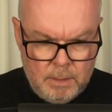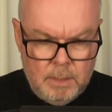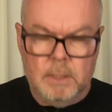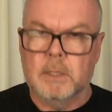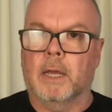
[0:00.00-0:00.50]

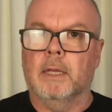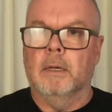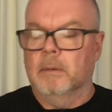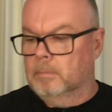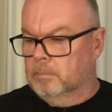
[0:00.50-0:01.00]
It is
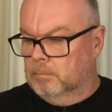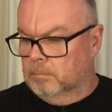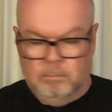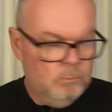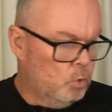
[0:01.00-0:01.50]
a
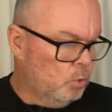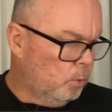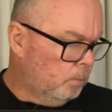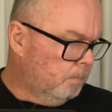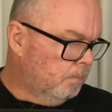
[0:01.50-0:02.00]

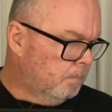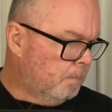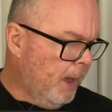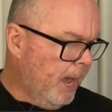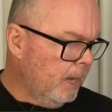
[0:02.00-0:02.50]
tool
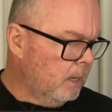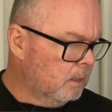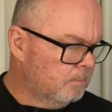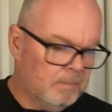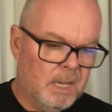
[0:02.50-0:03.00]
bag,
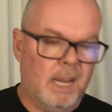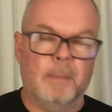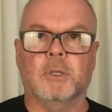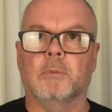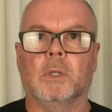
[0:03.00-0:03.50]

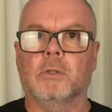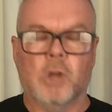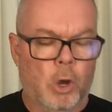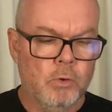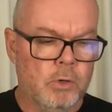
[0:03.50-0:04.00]
collapsible
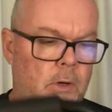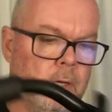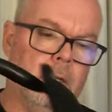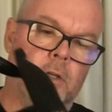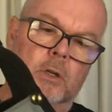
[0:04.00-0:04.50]
tote,
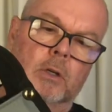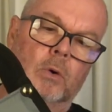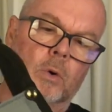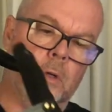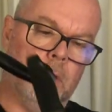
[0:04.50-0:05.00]
I guess you'd
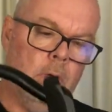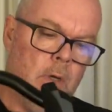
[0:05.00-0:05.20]
call it,